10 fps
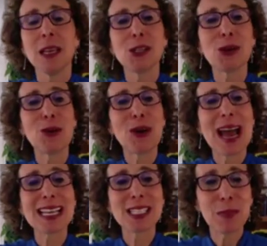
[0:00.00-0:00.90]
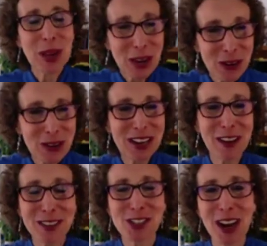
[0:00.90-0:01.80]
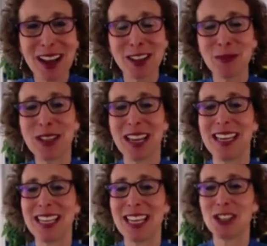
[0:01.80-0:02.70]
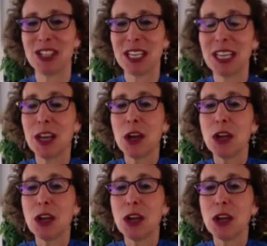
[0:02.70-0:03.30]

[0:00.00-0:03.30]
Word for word: So, as a parent of a child with ADHD,